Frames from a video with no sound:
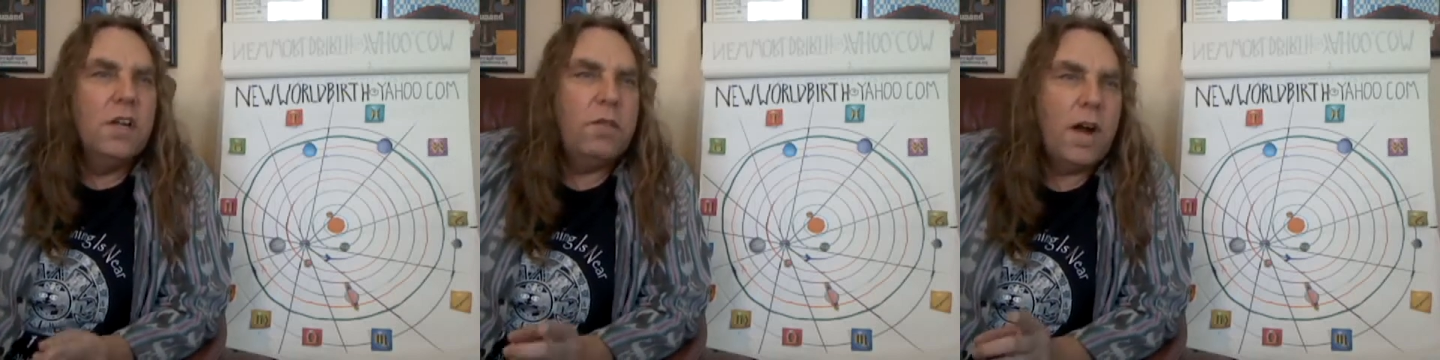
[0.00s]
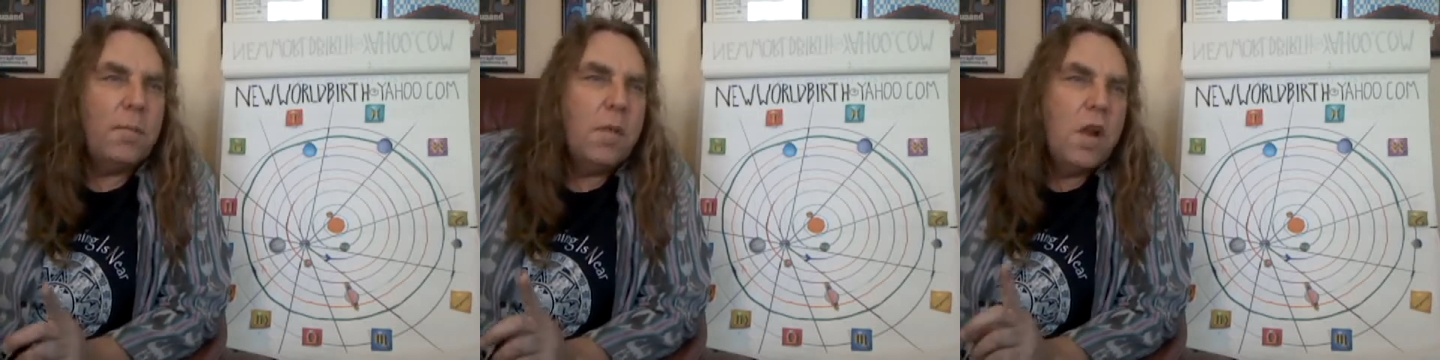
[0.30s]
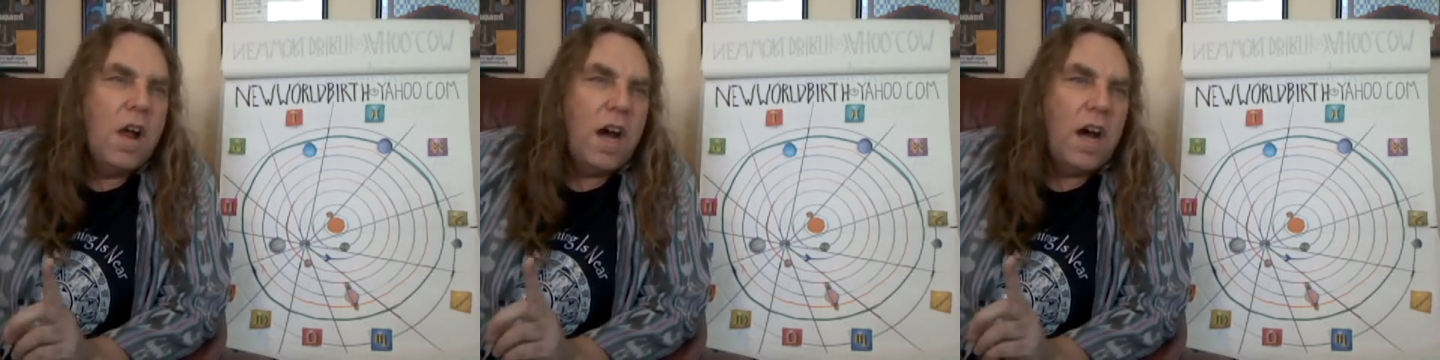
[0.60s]
from
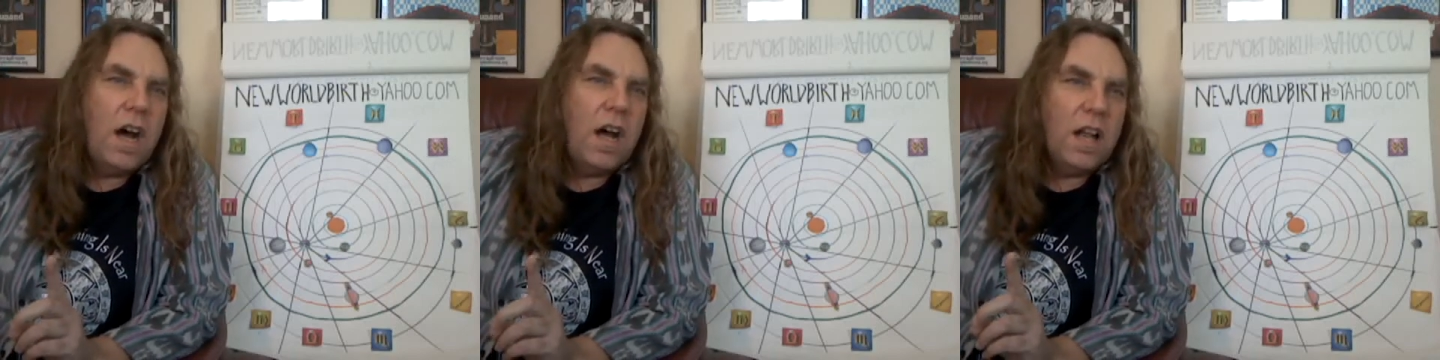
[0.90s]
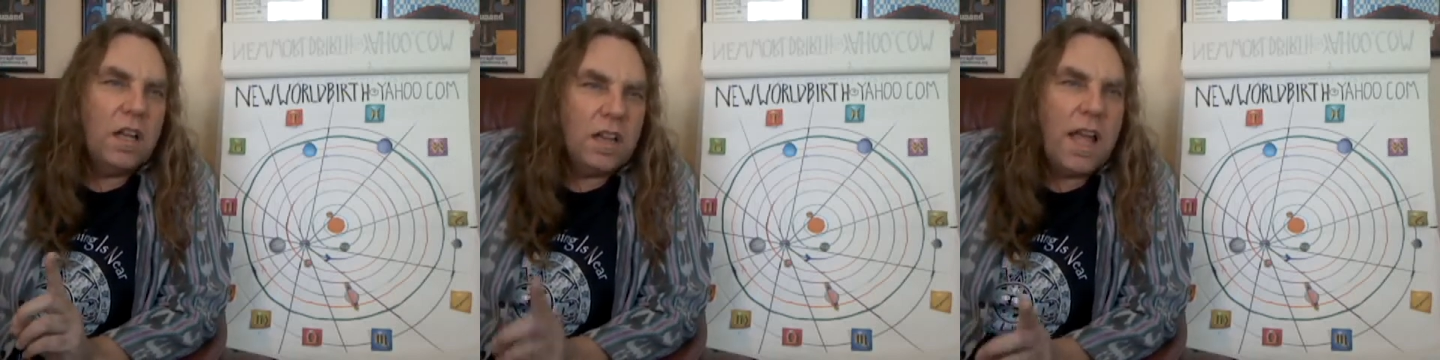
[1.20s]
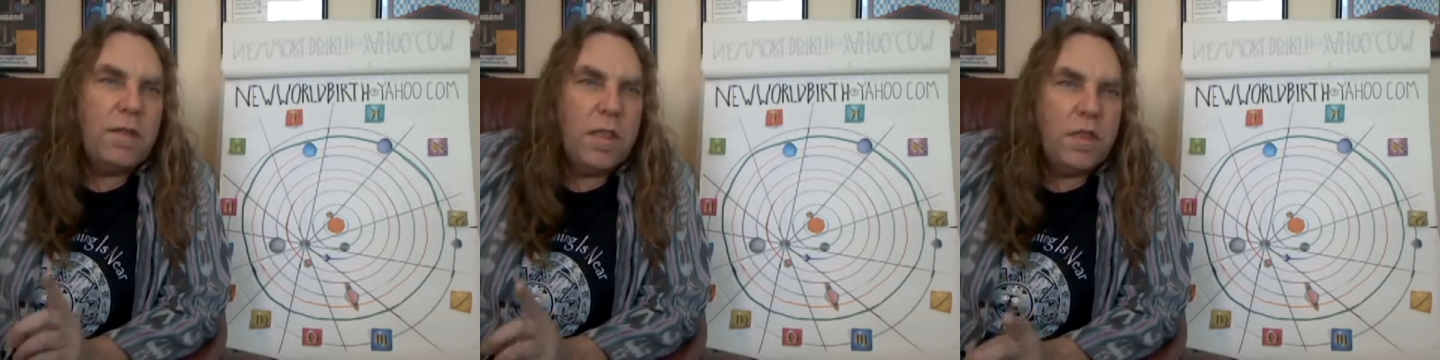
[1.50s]

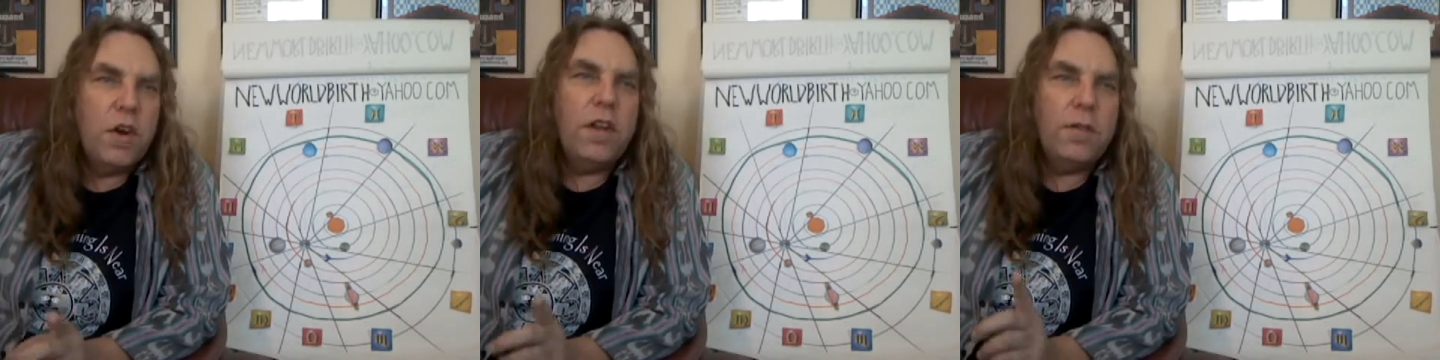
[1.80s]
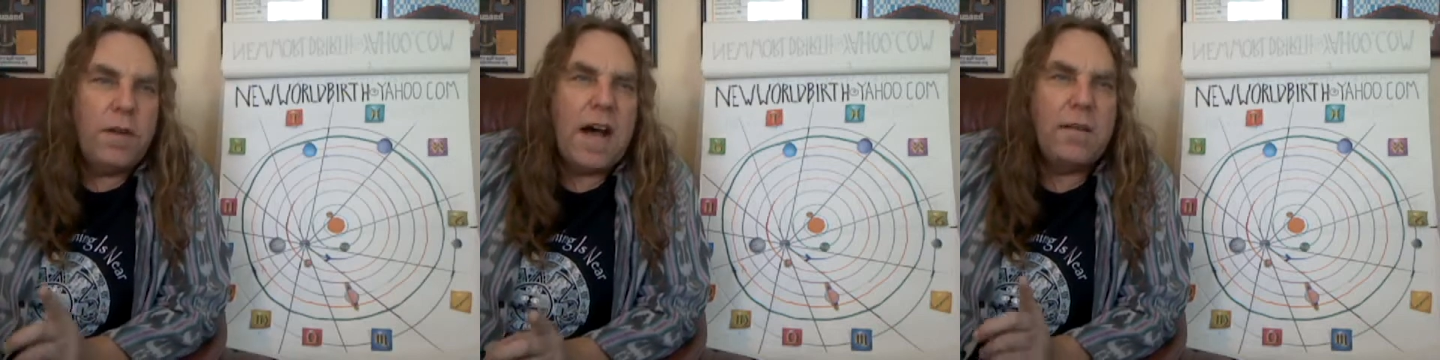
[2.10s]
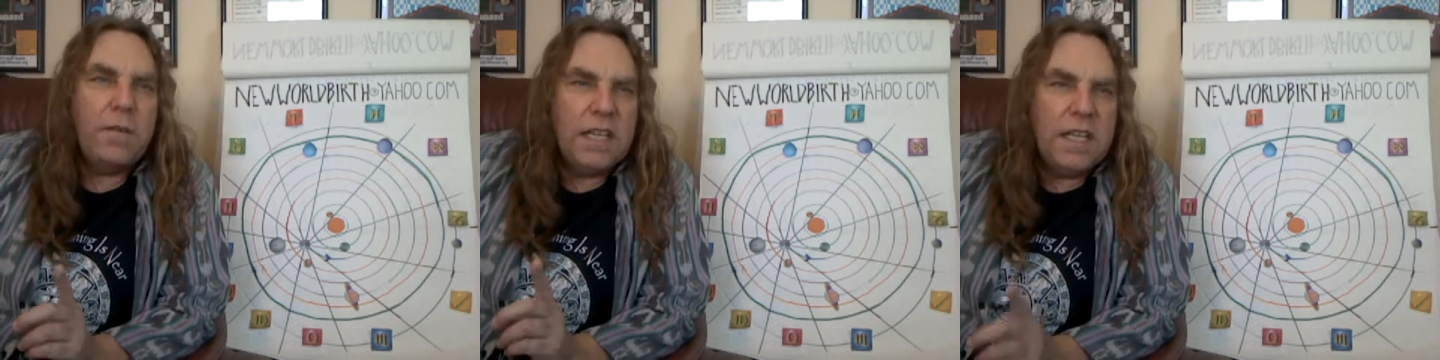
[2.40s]

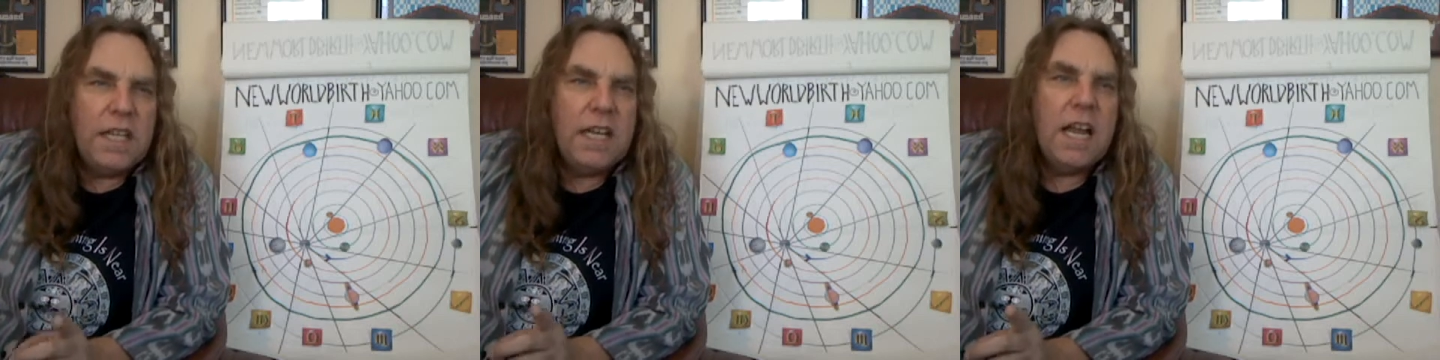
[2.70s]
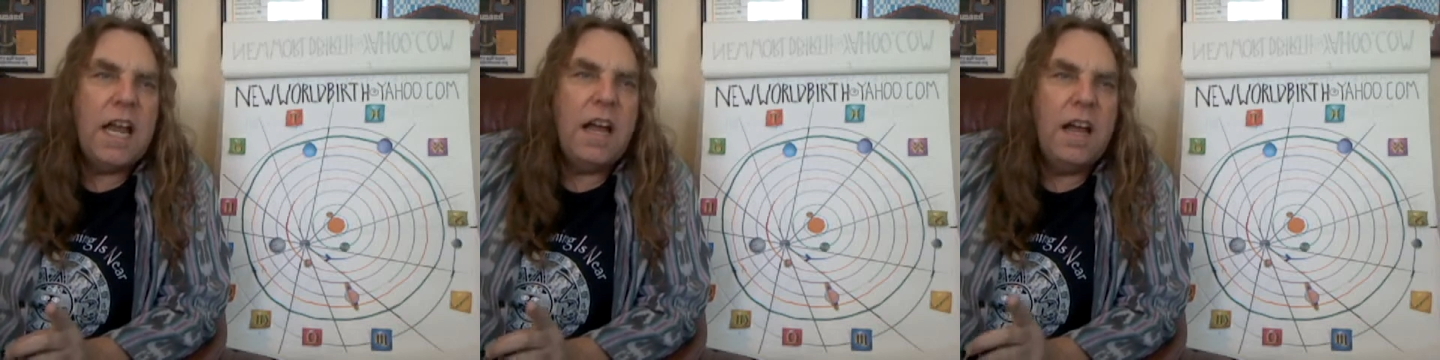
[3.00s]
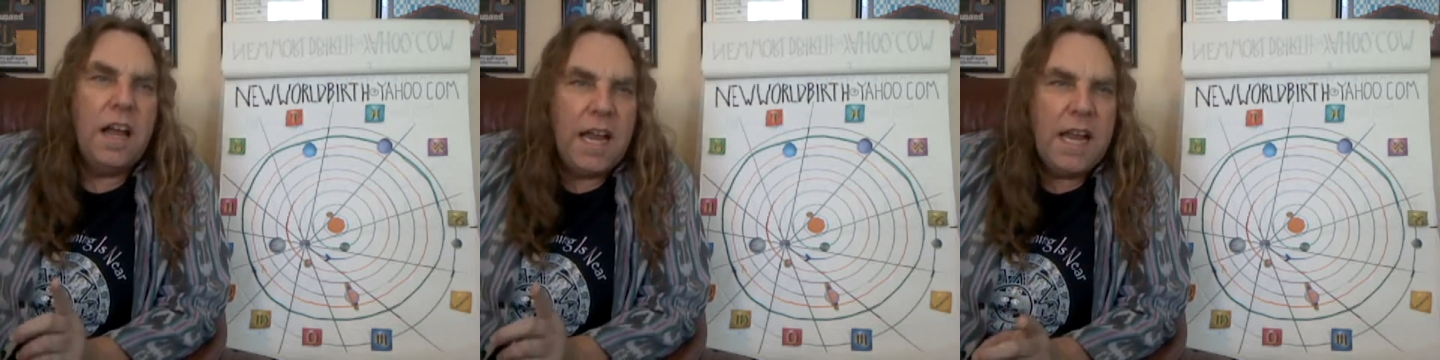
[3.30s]
11:35
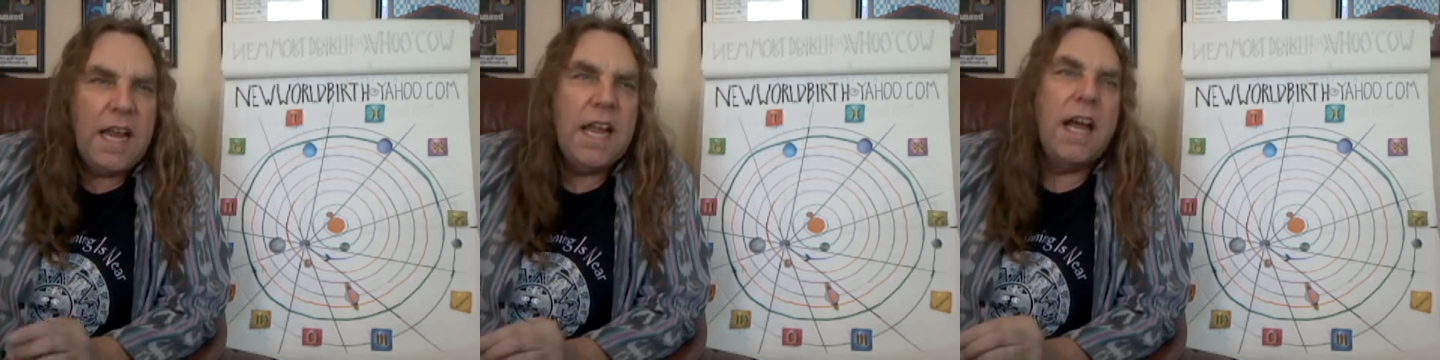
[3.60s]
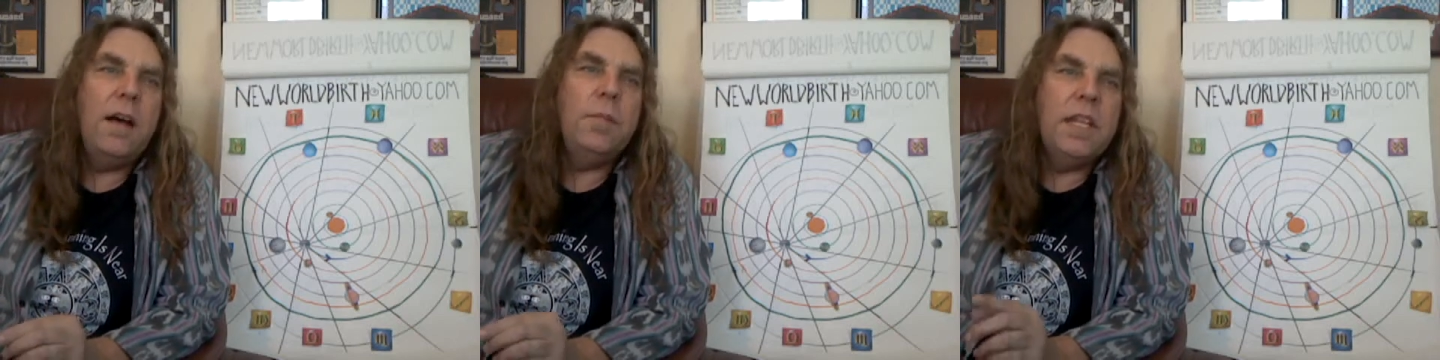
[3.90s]
a.m.